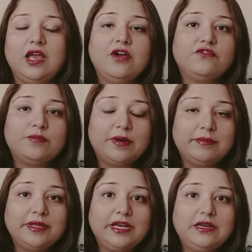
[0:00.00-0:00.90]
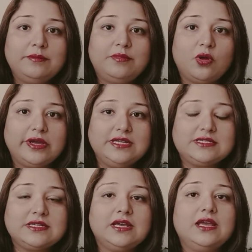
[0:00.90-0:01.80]
For permanent
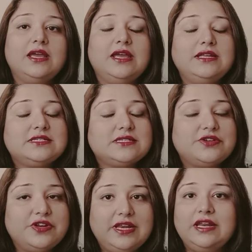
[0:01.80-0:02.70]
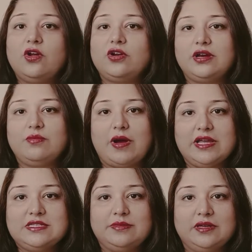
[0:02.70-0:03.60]
employees, it's really not
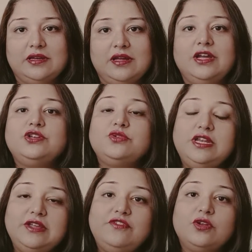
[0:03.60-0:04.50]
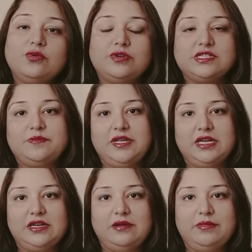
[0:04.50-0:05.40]
advisable to leave your notice
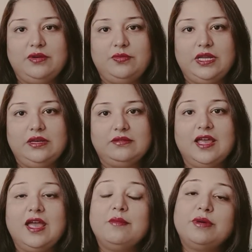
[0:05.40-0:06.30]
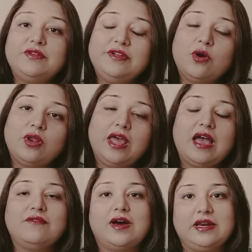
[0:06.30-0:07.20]
period in between. But we all
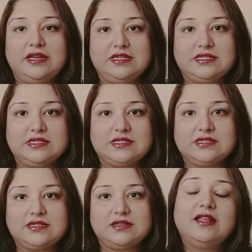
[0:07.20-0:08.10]
have our reasons.